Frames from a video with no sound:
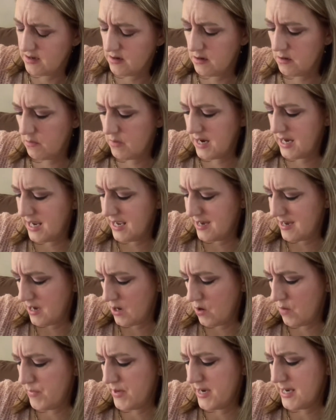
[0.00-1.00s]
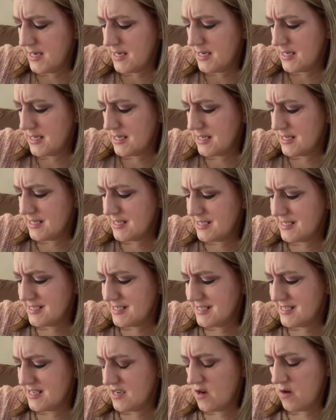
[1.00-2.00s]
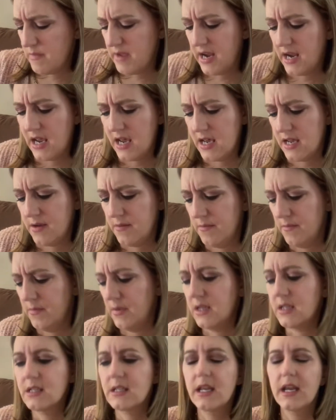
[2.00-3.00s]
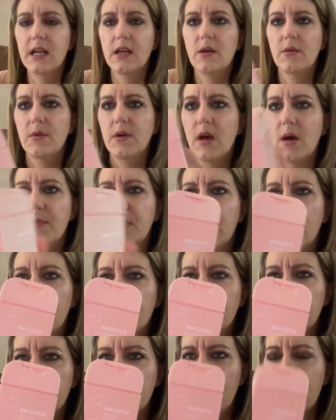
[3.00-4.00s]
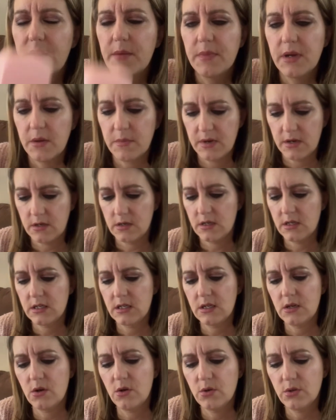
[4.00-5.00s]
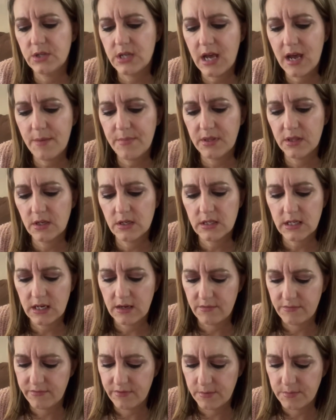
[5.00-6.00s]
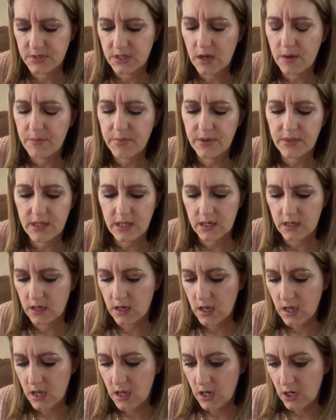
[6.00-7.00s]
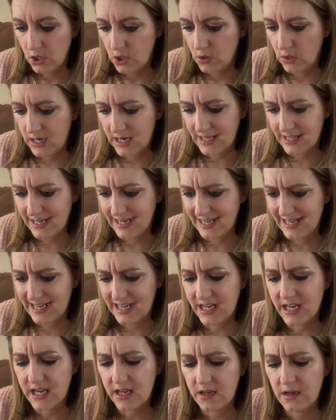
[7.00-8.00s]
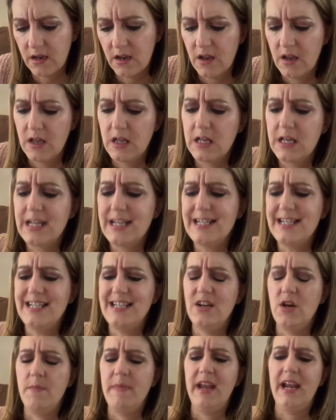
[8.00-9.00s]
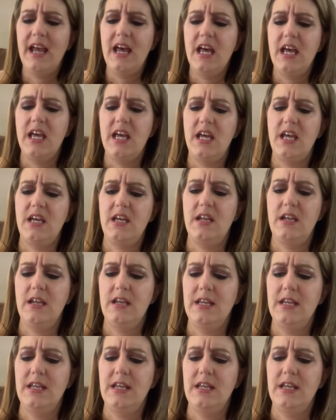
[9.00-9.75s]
Why can't I open it? oh my god it's like coming off the bottom here is it a whole top it looks like it flips up but then you can't like get in it oh my god